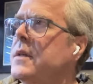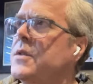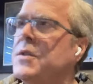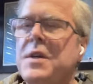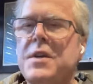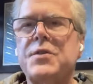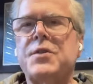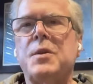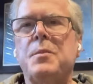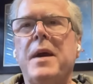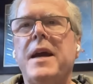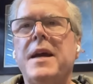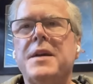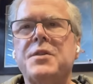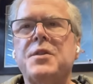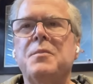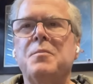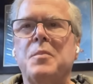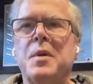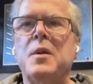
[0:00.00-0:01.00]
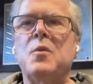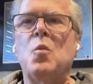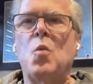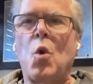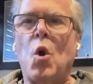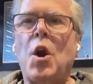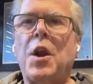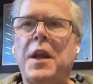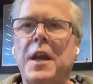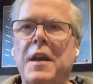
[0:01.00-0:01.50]
the system hasn't
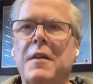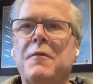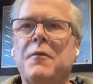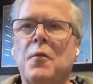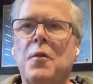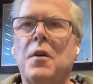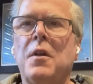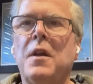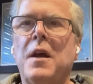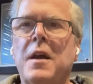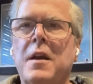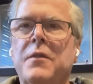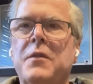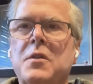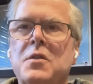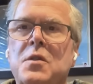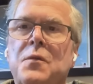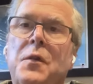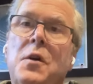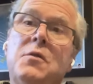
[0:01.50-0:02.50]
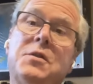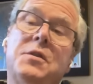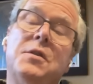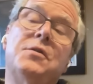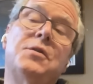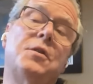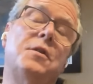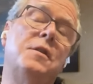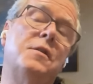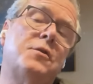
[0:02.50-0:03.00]
been working for a lot of those
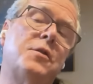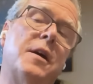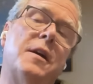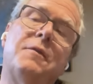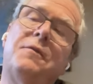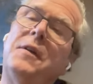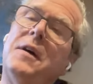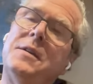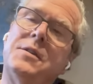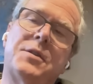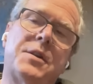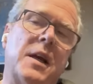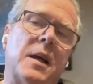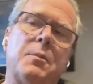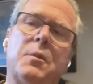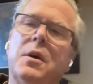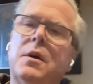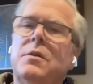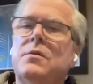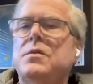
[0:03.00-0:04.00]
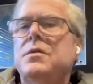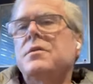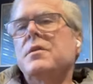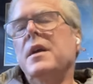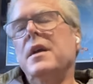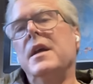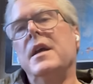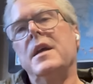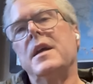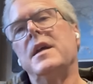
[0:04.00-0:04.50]
folks, and so you try to find
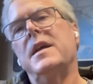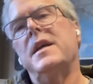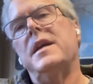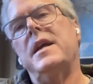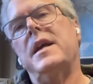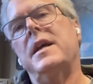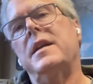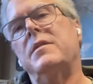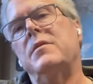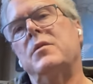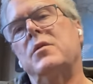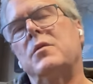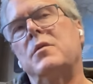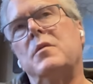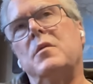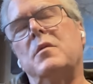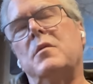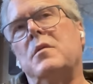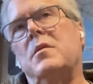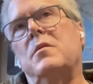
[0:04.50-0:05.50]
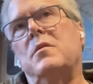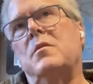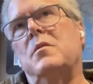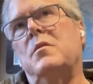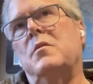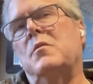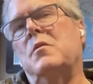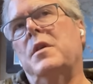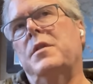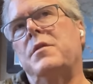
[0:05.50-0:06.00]
scapegoats. And
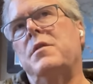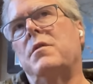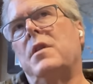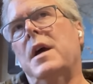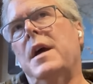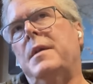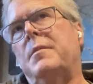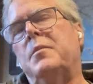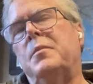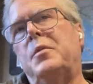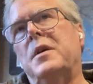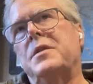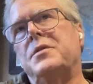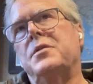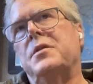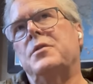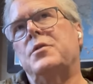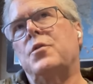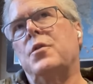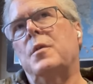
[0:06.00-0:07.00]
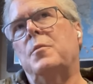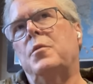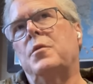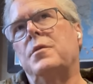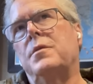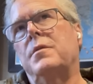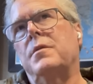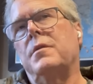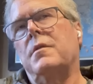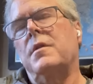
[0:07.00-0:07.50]
whether you like President Trump
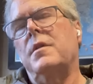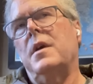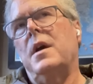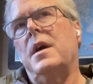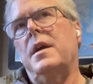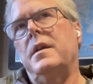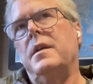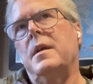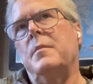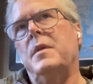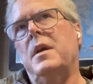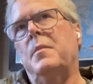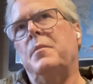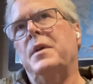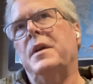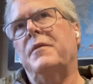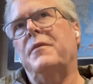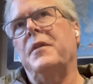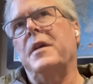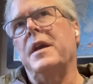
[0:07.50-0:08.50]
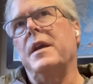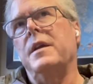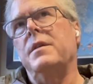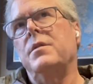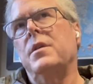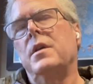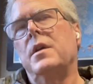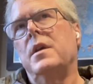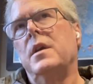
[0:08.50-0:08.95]
or, or not, I'm not a big fan.